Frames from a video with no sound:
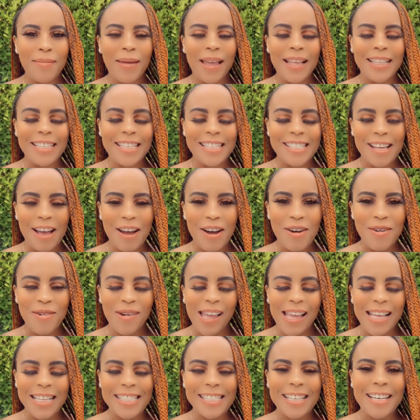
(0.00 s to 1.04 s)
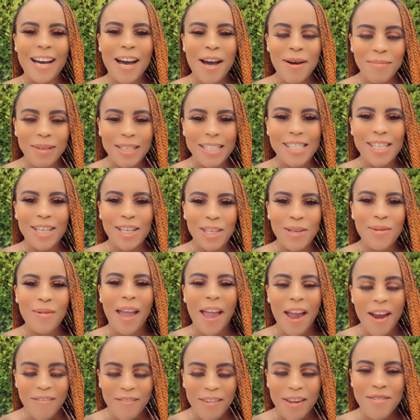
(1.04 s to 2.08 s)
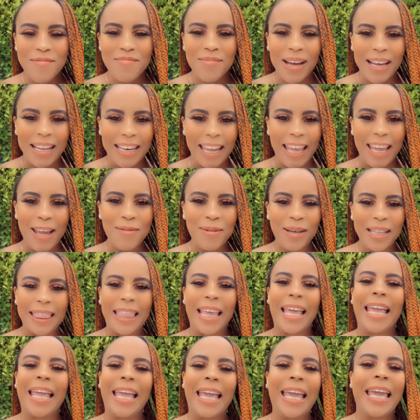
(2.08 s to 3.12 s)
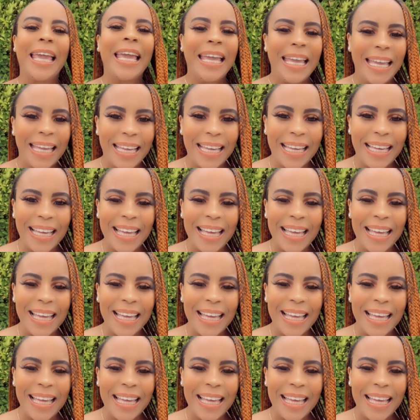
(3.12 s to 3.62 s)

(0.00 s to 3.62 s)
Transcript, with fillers: Amazyng is always coming to you every Monday with the heat.